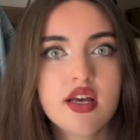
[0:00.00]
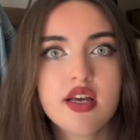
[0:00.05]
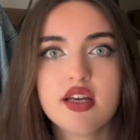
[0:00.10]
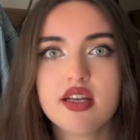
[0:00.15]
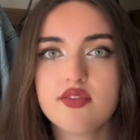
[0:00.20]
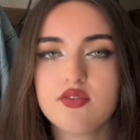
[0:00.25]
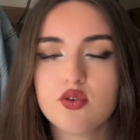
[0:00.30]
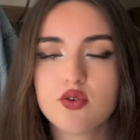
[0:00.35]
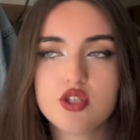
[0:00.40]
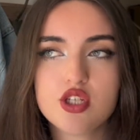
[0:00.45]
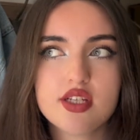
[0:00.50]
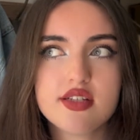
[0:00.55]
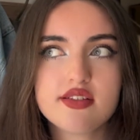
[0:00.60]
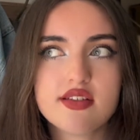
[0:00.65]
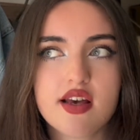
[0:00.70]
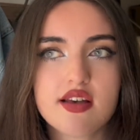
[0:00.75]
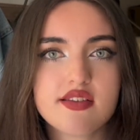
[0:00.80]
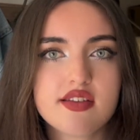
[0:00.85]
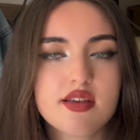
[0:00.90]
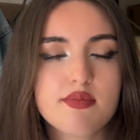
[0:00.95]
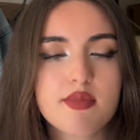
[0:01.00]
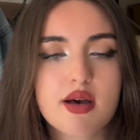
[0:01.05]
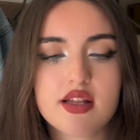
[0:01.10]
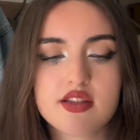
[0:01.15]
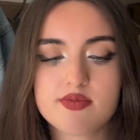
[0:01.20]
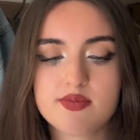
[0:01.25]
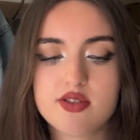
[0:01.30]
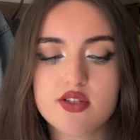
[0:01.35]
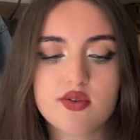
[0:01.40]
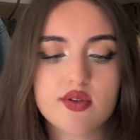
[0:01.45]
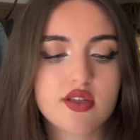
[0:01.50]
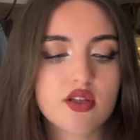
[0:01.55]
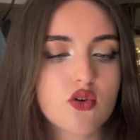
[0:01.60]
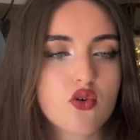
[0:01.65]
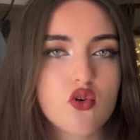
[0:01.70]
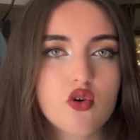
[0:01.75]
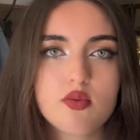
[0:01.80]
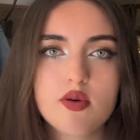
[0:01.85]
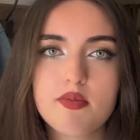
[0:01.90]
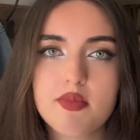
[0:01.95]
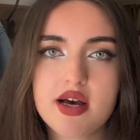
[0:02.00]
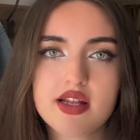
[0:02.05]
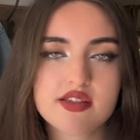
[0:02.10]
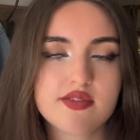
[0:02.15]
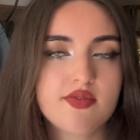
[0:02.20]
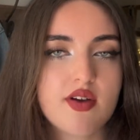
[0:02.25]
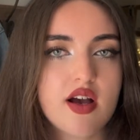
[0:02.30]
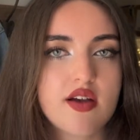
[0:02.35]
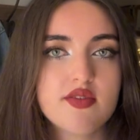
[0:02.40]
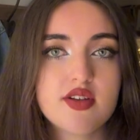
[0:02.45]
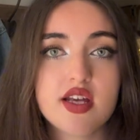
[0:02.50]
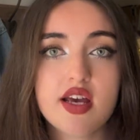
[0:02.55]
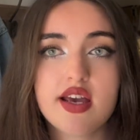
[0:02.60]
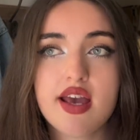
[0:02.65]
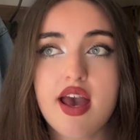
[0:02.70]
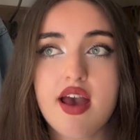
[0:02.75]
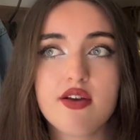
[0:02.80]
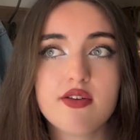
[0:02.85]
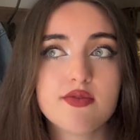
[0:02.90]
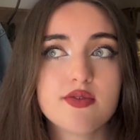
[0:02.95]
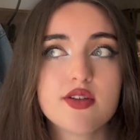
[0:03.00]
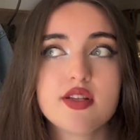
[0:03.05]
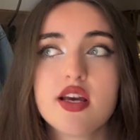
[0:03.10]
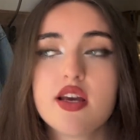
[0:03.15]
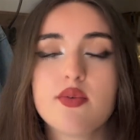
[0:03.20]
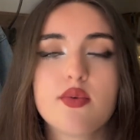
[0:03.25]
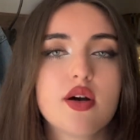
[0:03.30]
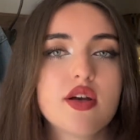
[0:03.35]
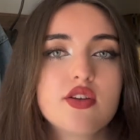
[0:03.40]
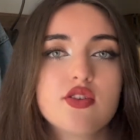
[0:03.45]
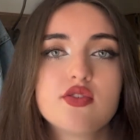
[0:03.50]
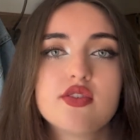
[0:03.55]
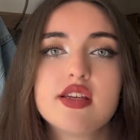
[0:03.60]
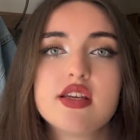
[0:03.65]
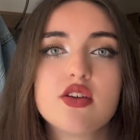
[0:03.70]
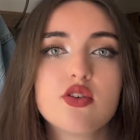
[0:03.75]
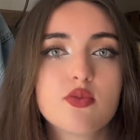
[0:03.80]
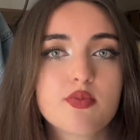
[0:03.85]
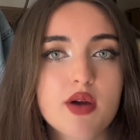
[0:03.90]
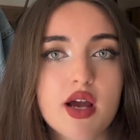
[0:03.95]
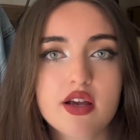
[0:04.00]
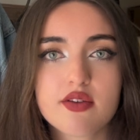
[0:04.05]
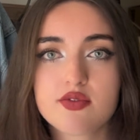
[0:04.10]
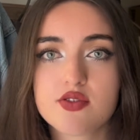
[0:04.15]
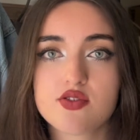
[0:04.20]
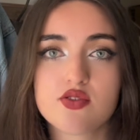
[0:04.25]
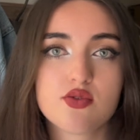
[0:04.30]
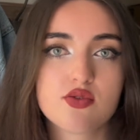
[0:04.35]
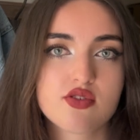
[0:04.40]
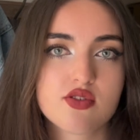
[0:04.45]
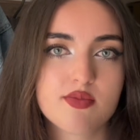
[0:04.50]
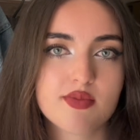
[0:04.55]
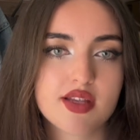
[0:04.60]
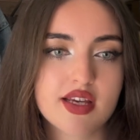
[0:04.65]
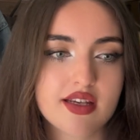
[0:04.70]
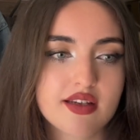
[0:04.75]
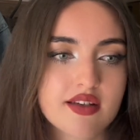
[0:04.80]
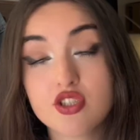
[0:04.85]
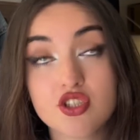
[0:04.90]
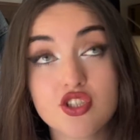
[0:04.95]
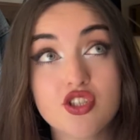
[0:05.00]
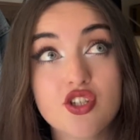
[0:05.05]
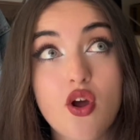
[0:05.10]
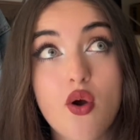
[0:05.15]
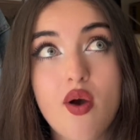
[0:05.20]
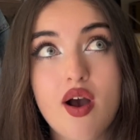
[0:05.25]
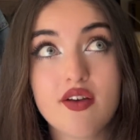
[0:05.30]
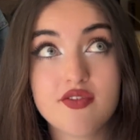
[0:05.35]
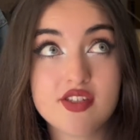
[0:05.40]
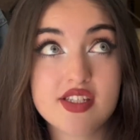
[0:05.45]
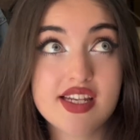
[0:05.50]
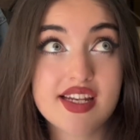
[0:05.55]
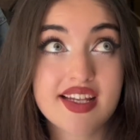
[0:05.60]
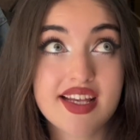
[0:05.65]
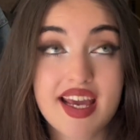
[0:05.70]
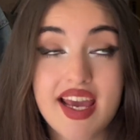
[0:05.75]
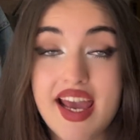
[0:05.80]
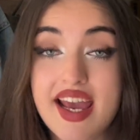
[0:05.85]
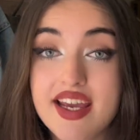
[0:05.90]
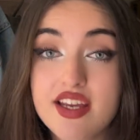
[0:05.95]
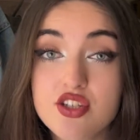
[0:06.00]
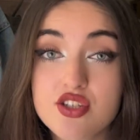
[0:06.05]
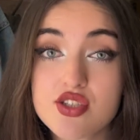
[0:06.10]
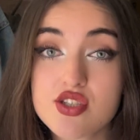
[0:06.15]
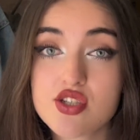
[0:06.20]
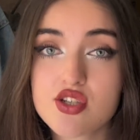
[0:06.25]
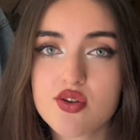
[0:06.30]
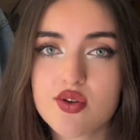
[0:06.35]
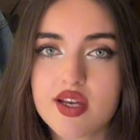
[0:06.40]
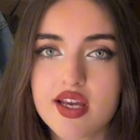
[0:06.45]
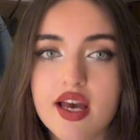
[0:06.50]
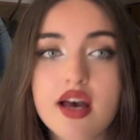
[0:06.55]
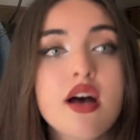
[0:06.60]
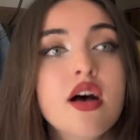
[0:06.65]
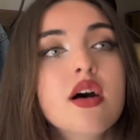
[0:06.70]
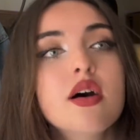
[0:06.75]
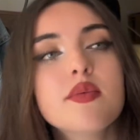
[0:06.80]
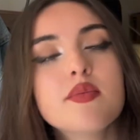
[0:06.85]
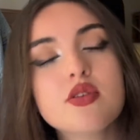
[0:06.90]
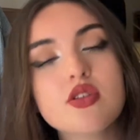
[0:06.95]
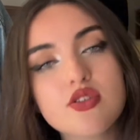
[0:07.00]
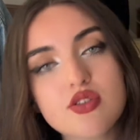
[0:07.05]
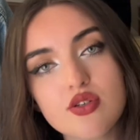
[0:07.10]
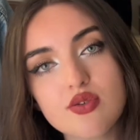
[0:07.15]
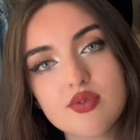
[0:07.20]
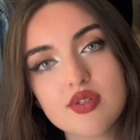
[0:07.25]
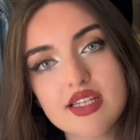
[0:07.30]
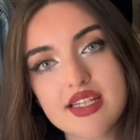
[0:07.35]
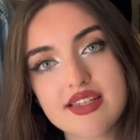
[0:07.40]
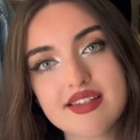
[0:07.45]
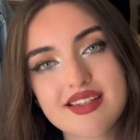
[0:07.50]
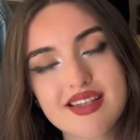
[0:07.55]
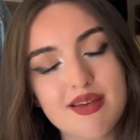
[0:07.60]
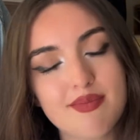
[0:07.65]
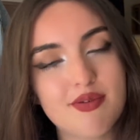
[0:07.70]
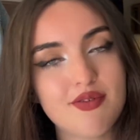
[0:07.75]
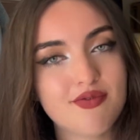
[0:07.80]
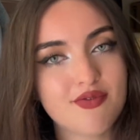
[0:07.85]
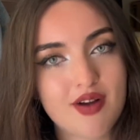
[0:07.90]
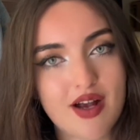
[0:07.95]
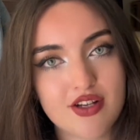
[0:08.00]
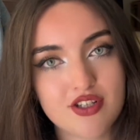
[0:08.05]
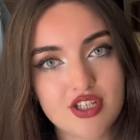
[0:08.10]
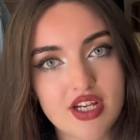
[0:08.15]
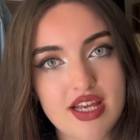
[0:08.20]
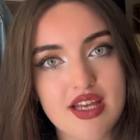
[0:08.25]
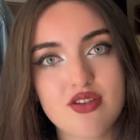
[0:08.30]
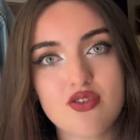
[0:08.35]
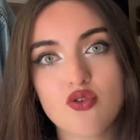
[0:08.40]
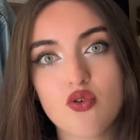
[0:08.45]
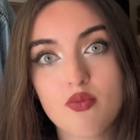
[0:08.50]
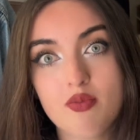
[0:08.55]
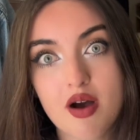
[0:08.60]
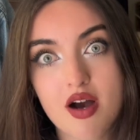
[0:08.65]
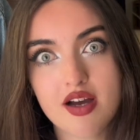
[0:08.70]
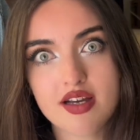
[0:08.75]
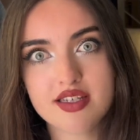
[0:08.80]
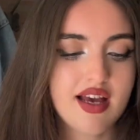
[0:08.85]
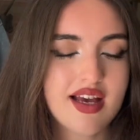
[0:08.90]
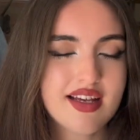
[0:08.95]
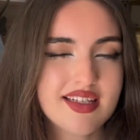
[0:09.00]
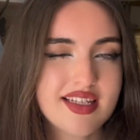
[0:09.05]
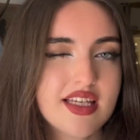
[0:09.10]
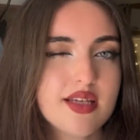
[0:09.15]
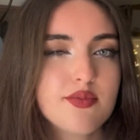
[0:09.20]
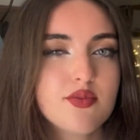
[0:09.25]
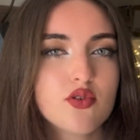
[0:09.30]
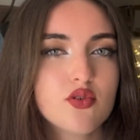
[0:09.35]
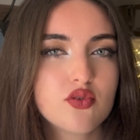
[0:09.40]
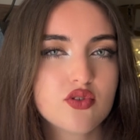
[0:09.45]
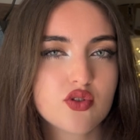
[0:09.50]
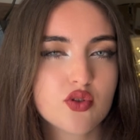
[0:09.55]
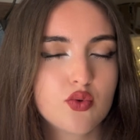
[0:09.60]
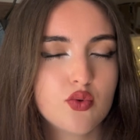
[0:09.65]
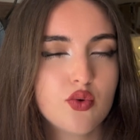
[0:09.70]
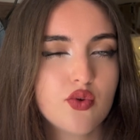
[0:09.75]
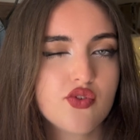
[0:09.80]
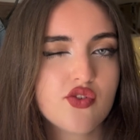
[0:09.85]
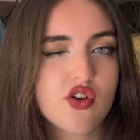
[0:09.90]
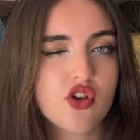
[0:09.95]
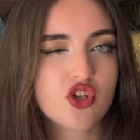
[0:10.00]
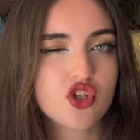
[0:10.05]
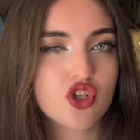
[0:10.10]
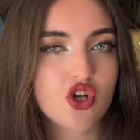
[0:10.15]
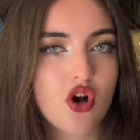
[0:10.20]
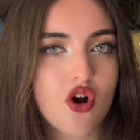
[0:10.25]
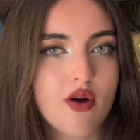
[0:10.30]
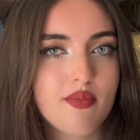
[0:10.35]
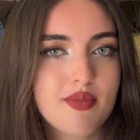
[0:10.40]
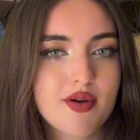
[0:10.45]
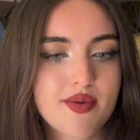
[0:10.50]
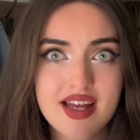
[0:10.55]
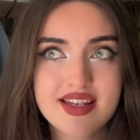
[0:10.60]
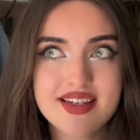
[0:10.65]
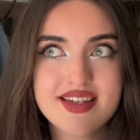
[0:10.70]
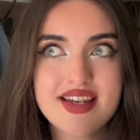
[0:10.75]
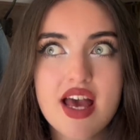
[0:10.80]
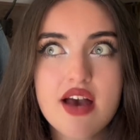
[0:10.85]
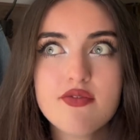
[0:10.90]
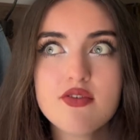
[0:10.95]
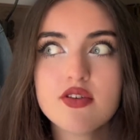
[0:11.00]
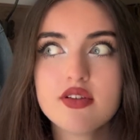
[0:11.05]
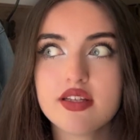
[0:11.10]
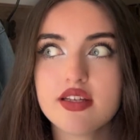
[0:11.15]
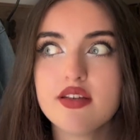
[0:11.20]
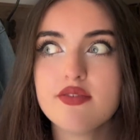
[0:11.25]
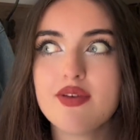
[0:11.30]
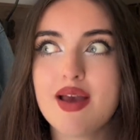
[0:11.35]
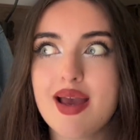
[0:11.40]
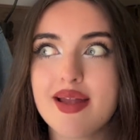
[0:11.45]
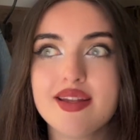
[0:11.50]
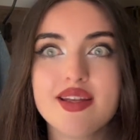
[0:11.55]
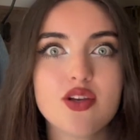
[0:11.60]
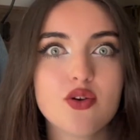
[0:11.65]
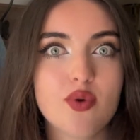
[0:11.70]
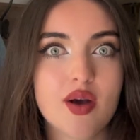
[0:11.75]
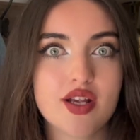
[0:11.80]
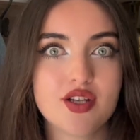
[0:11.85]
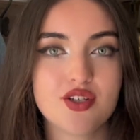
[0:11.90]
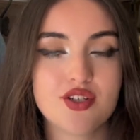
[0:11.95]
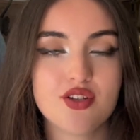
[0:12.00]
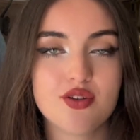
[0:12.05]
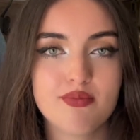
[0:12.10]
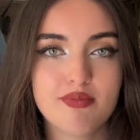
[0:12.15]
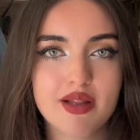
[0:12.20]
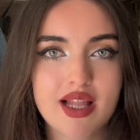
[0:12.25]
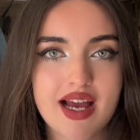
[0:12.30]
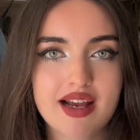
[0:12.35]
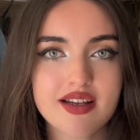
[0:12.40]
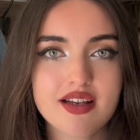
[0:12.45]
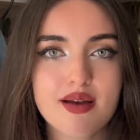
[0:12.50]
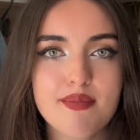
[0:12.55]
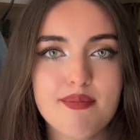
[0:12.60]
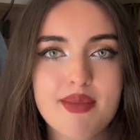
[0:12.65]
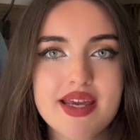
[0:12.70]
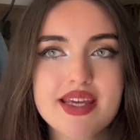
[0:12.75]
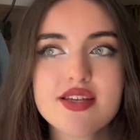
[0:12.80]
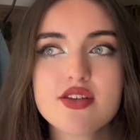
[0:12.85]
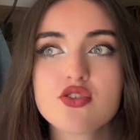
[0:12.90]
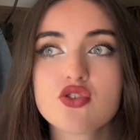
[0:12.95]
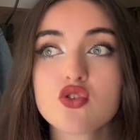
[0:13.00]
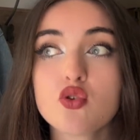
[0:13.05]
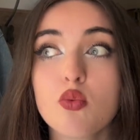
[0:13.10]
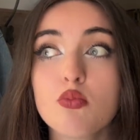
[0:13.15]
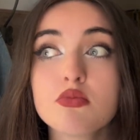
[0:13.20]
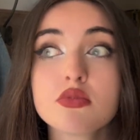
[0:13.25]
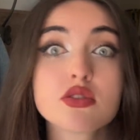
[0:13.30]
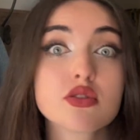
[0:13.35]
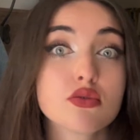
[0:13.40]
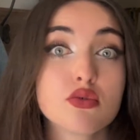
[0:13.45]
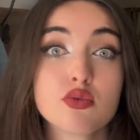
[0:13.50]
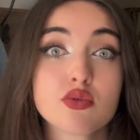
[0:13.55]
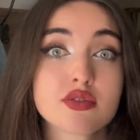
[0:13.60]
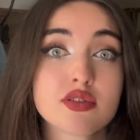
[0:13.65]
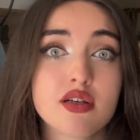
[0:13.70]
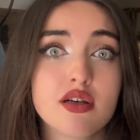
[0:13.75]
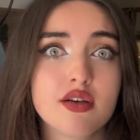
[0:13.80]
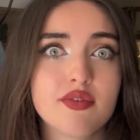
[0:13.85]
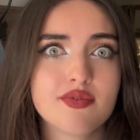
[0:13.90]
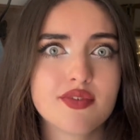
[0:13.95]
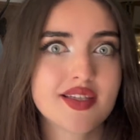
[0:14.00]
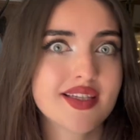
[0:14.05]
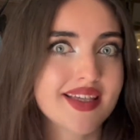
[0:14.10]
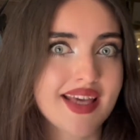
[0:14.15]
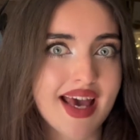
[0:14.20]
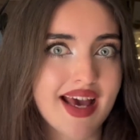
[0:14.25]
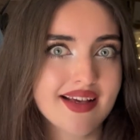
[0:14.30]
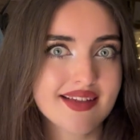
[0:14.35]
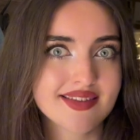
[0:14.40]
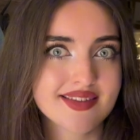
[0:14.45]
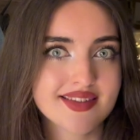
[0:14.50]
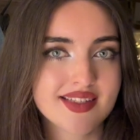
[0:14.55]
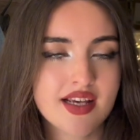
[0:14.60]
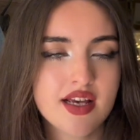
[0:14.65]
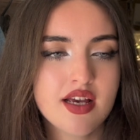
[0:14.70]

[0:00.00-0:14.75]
Your GCSE maths, be doing the Corbett maths 5 a day every day while you just eat your breakfast or something. You don't have to dedicate ages to doing it, you do need to keep it fresh in your mind and keep your tools sharp. Never leave any question blank, make some sort of guess.